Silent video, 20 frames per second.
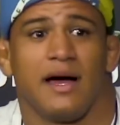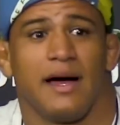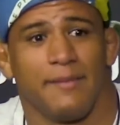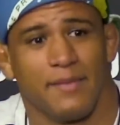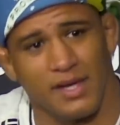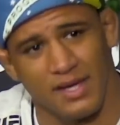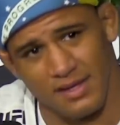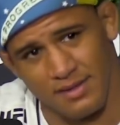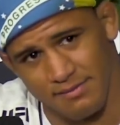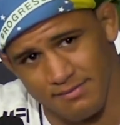
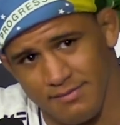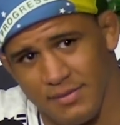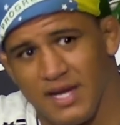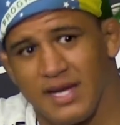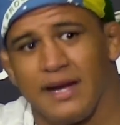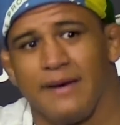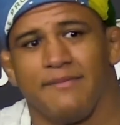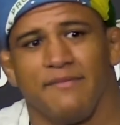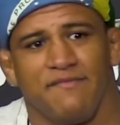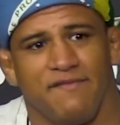I'm getting
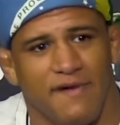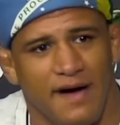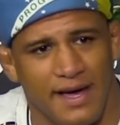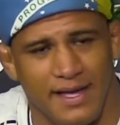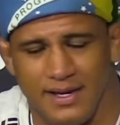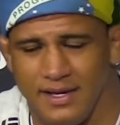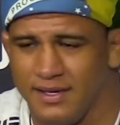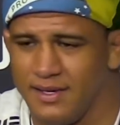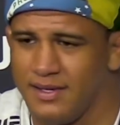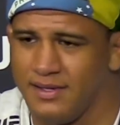better. I'm
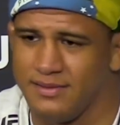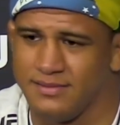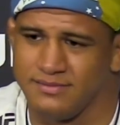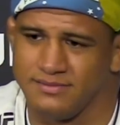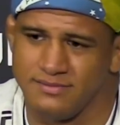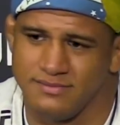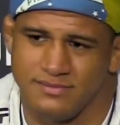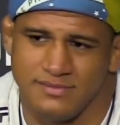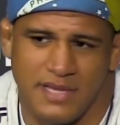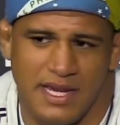fighting,
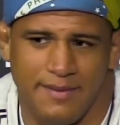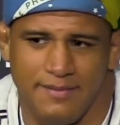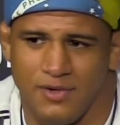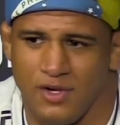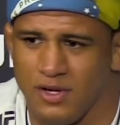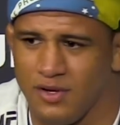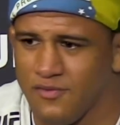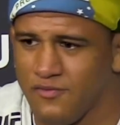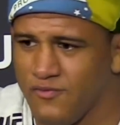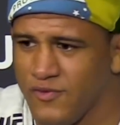and I'm
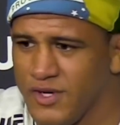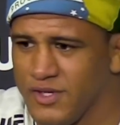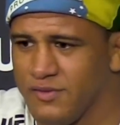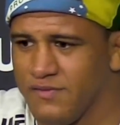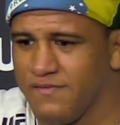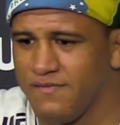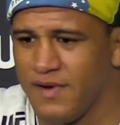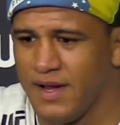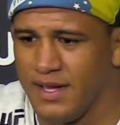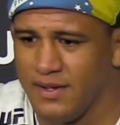not afraid to
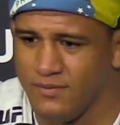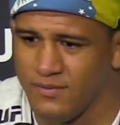fight.